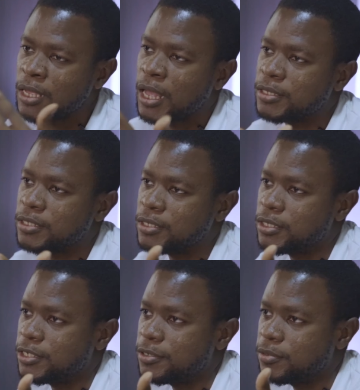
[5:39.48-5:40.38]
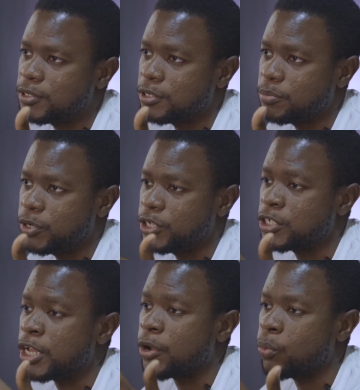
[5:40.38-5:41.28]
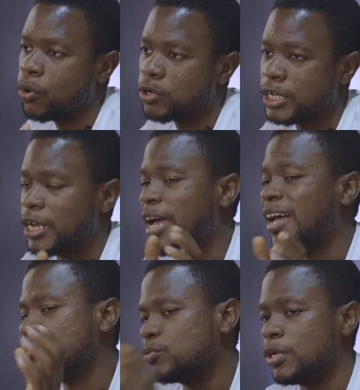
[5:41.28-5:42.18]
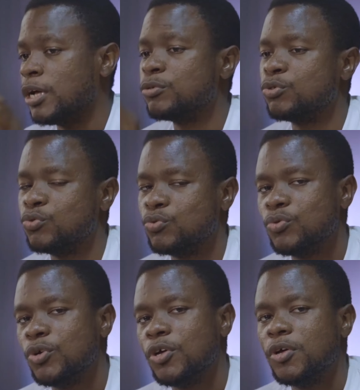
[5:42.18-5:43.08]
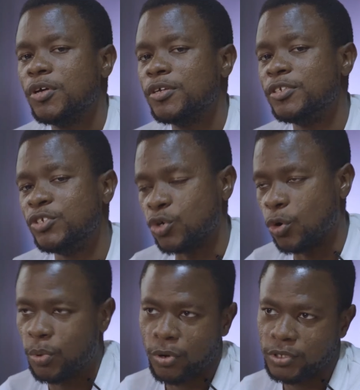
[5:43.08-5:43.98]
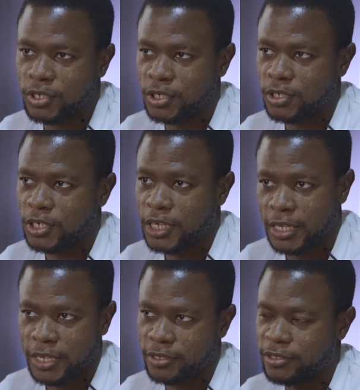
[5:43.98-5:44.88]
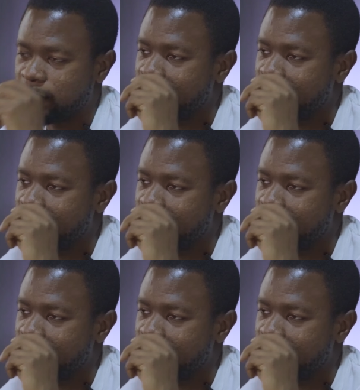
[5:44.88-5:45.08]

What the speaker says: at the place that I worked, and I had to now do job hunting again.